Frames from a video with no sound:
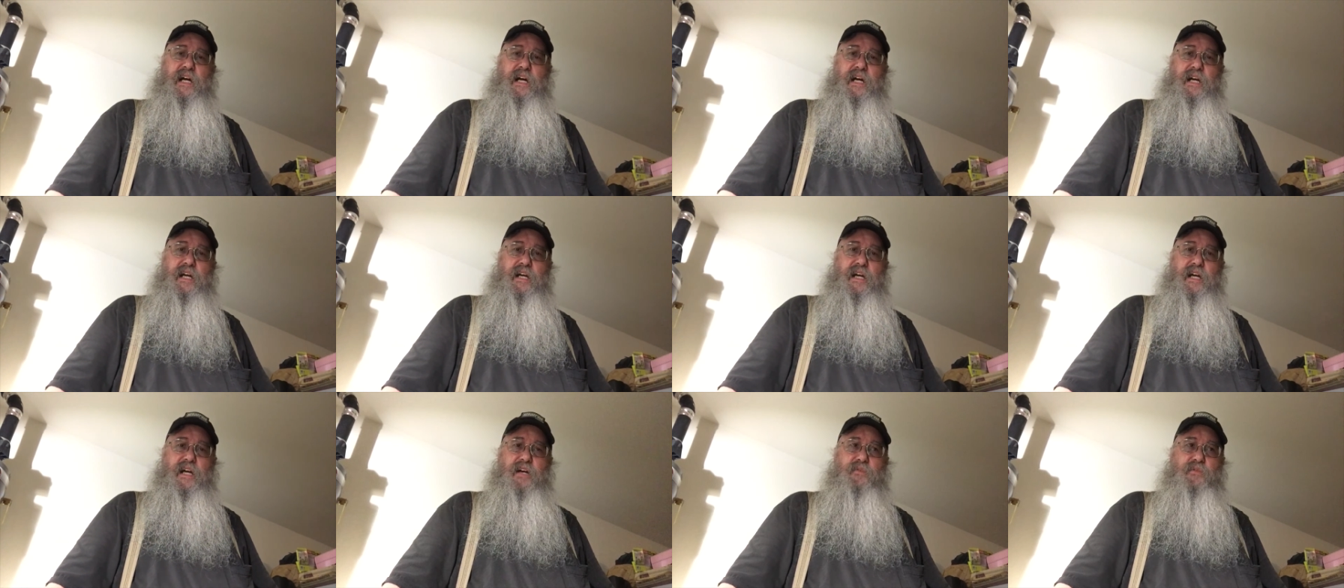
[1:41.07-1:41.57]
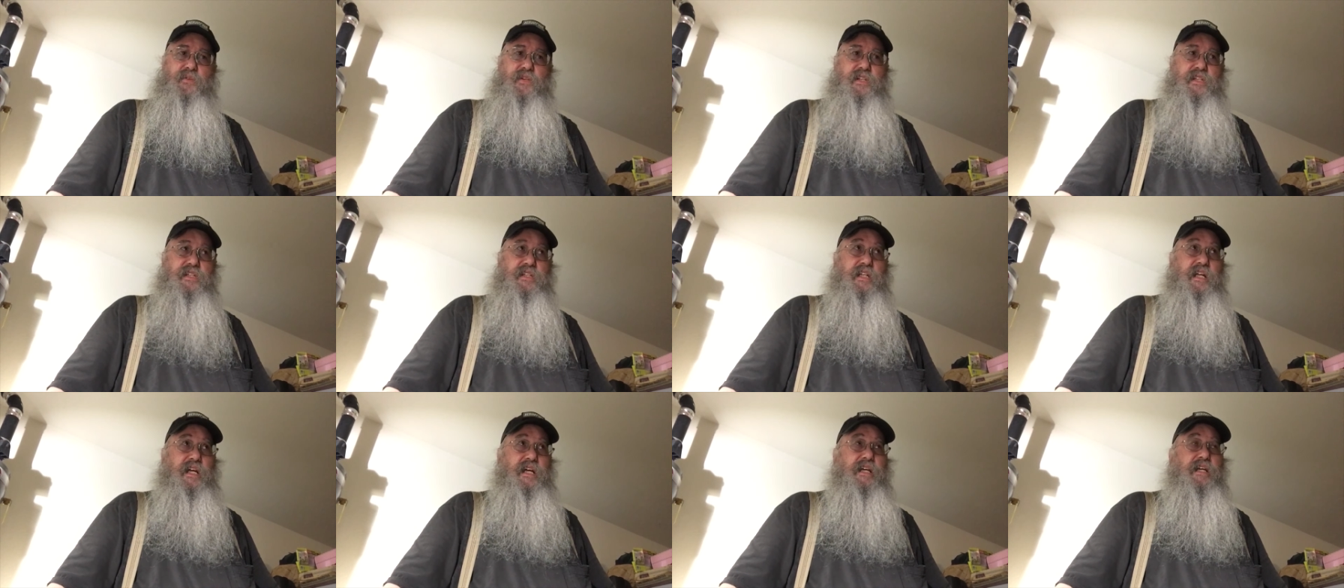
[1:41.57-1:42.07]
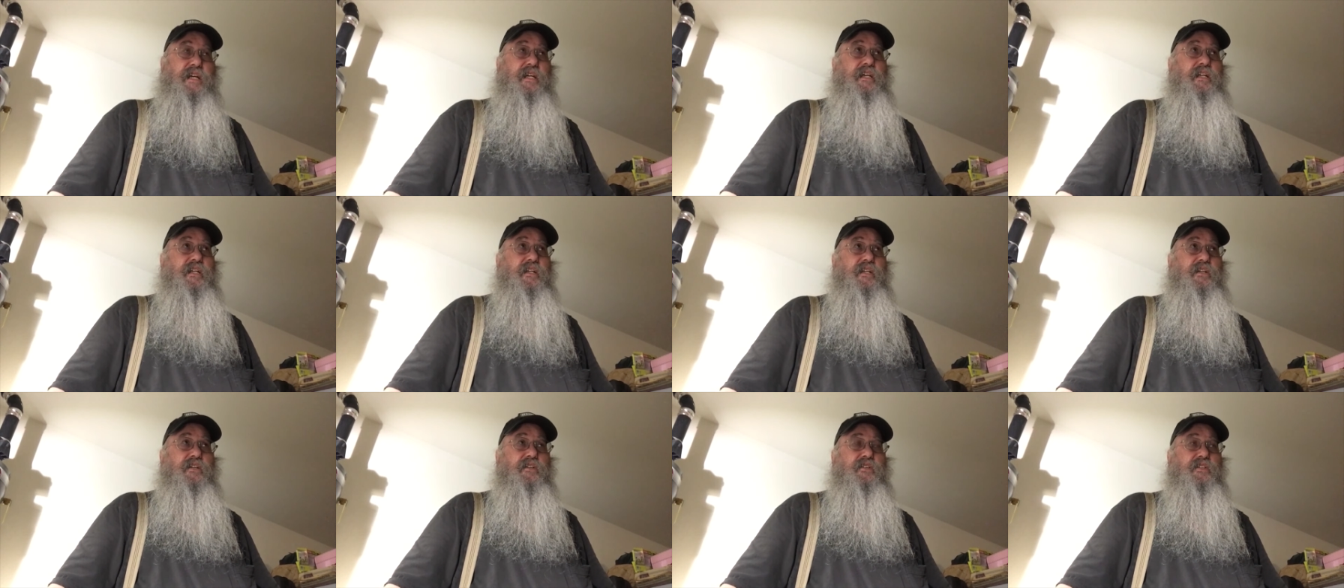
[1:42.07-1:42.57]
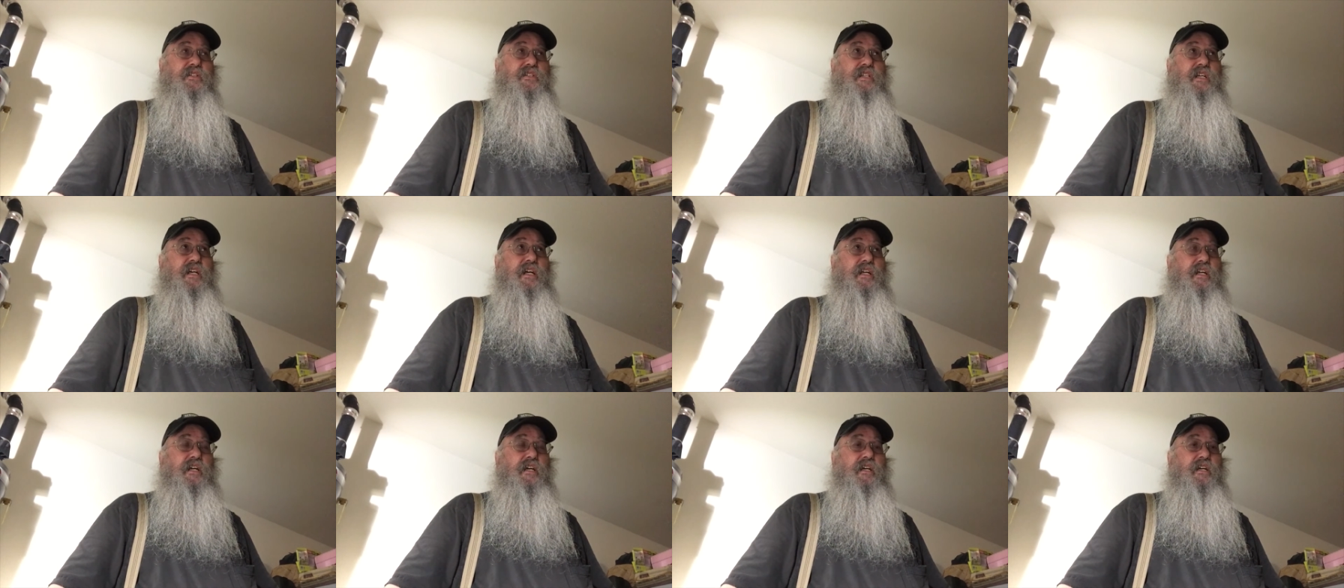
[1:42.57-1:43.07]
really like it. It's
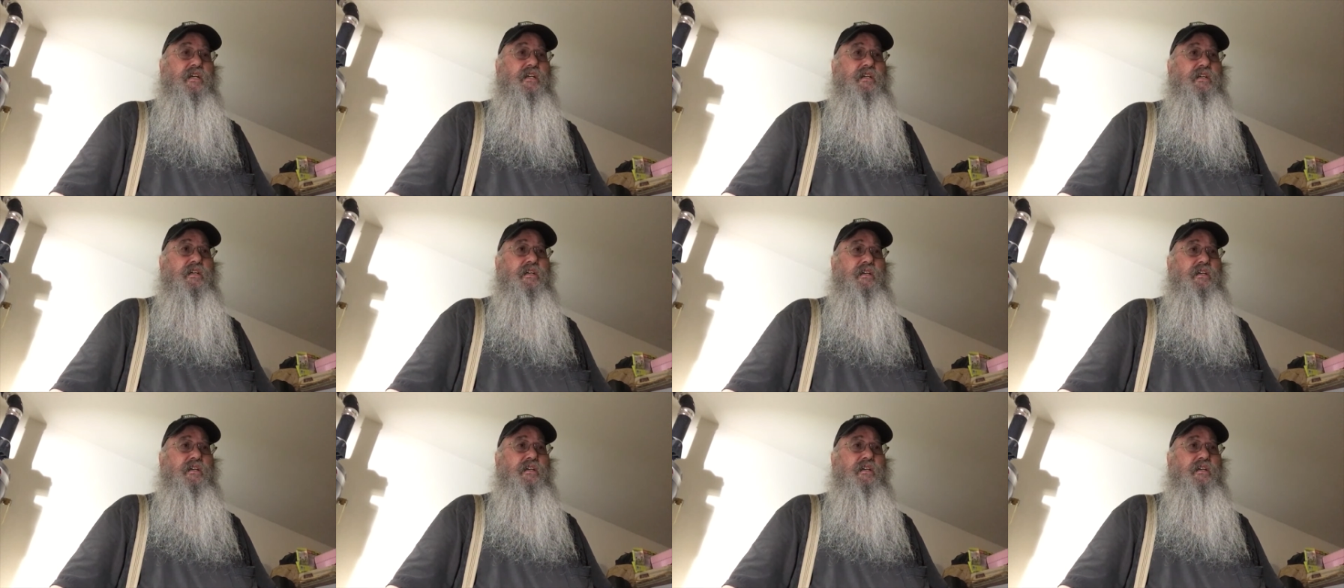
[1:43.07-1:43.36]
got a